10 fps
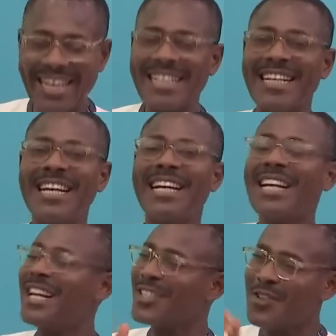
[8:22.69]
And
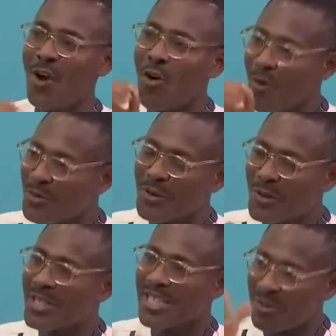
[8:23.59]
it's not
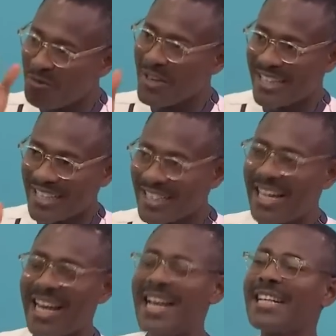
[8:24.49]
oven, it's a furnace.
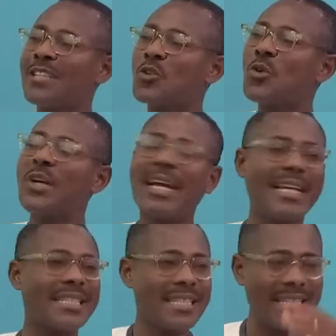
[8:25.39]
And so
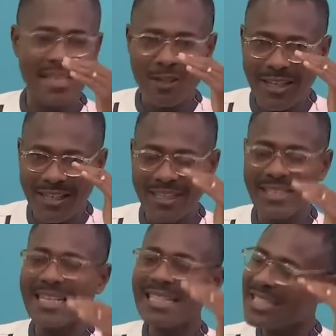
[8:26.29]
it's
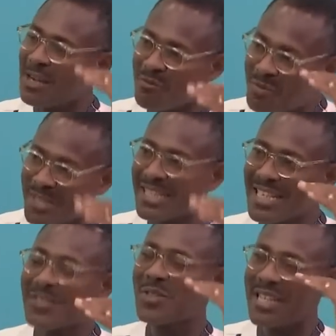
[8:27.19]
heated
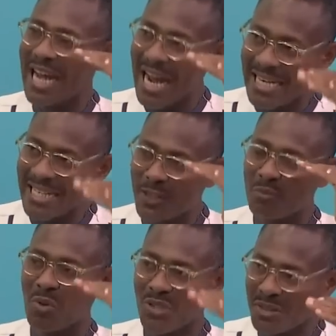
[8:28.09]
temperature to the
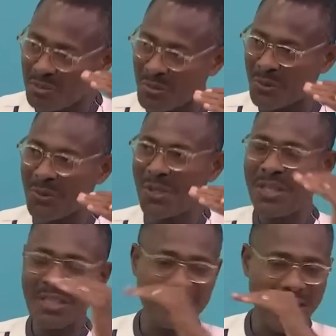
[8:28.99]
highest possible
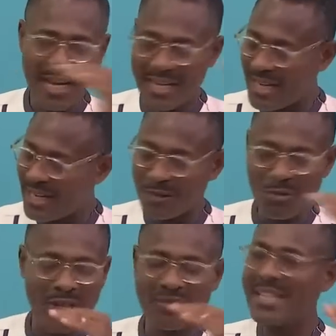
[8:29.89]

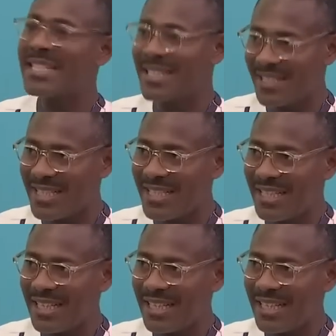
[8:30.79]
degree.